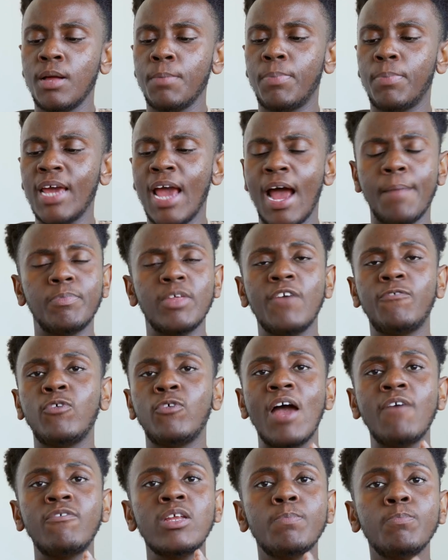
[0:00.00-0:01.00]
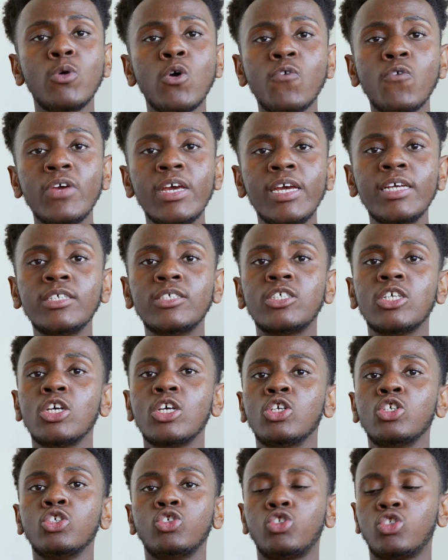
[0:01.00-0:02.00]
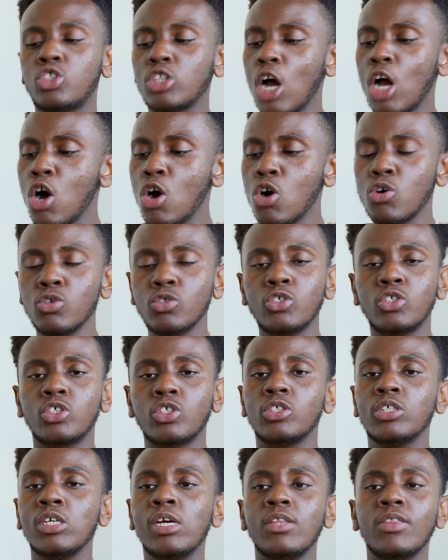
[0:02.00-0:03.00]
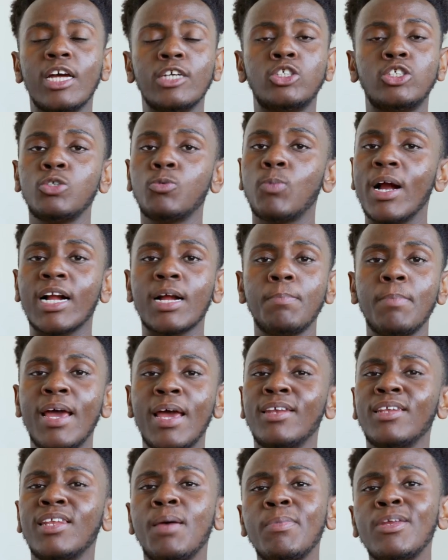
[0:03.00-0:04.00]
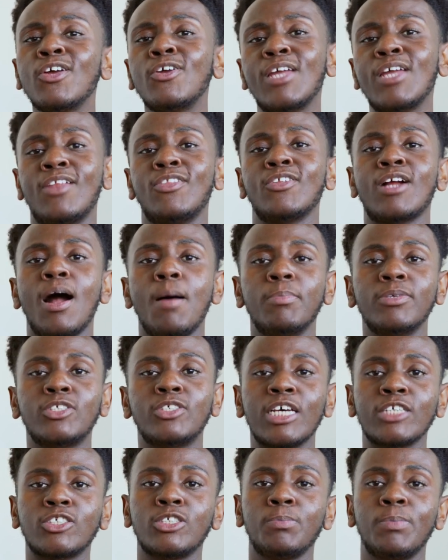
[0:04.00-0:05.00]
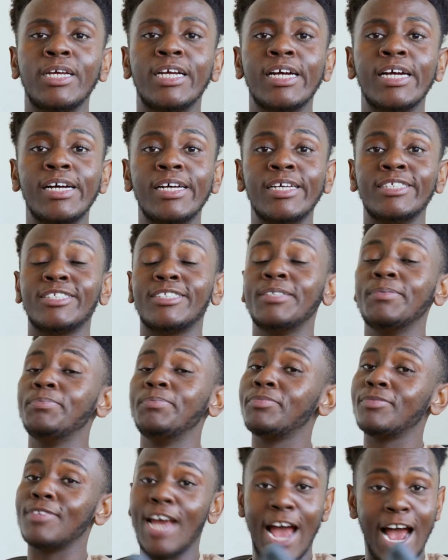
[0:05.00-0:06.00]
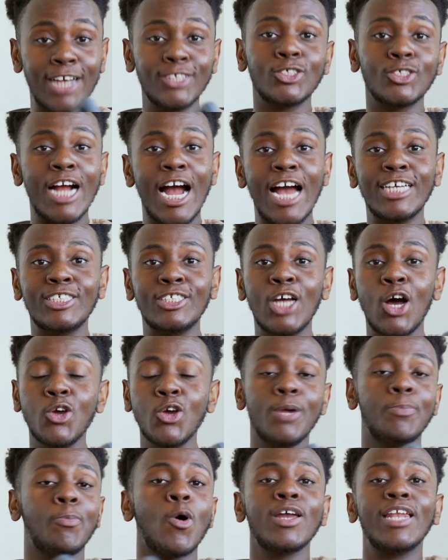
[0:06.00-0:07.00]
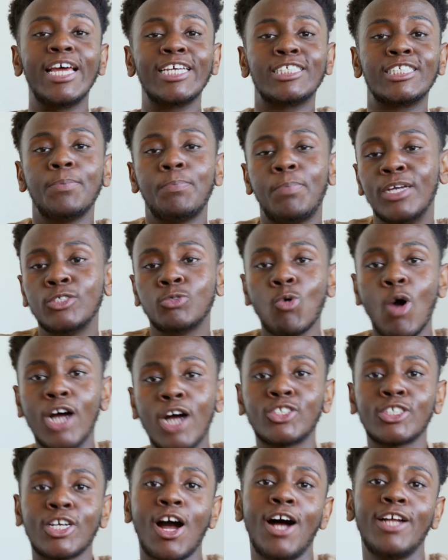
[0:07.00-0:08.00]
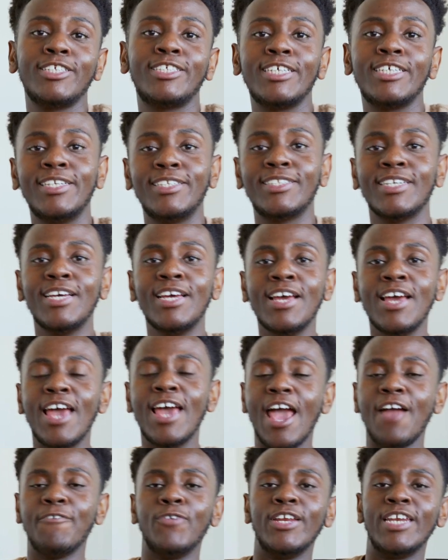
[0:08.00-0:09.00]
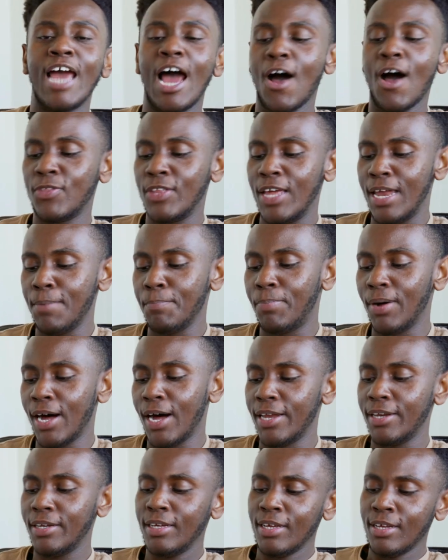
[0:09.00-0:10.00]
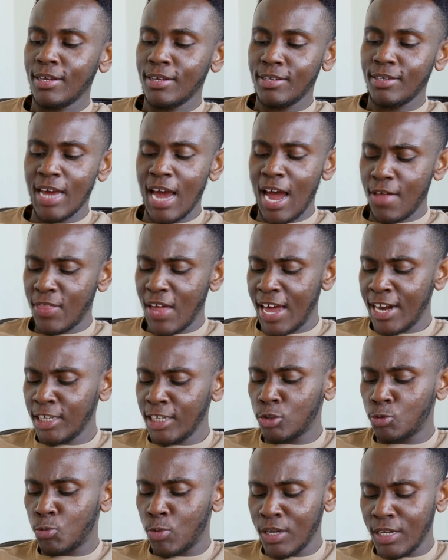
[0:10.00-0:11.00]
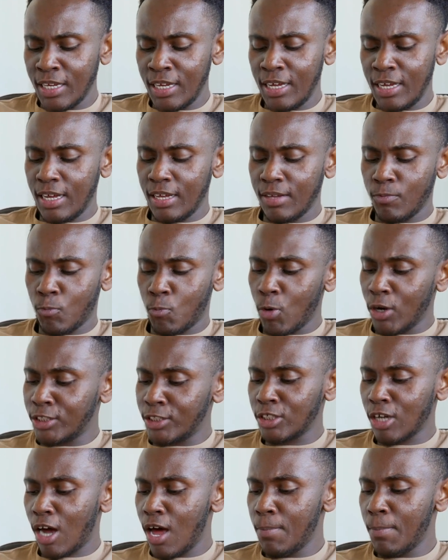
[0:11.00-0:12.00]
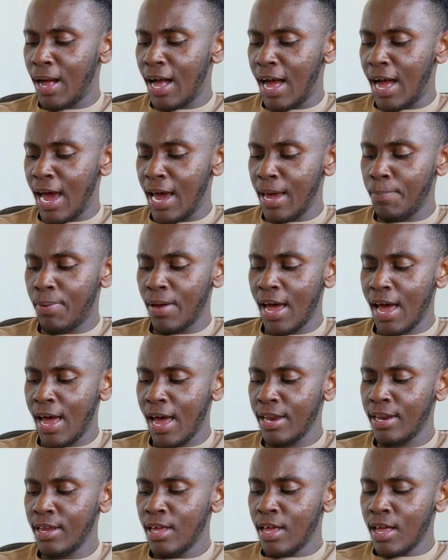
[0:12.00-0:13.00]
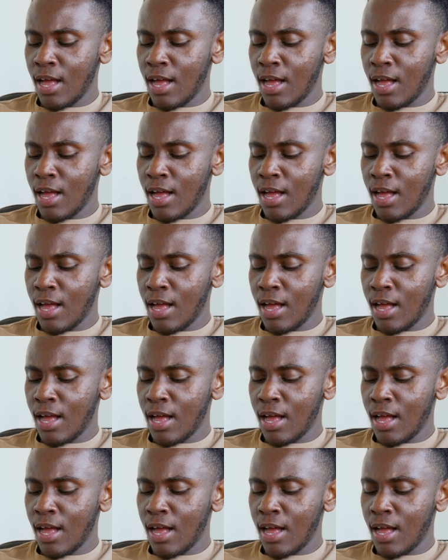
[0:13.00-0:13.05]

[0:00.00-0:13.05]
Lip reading: But yeah, if you have any movies, shows that you recommend, let me know down in the comment section because as you guys know, your boy likes to binge watch content every now and then. But yeah, that is really what's on my iPad.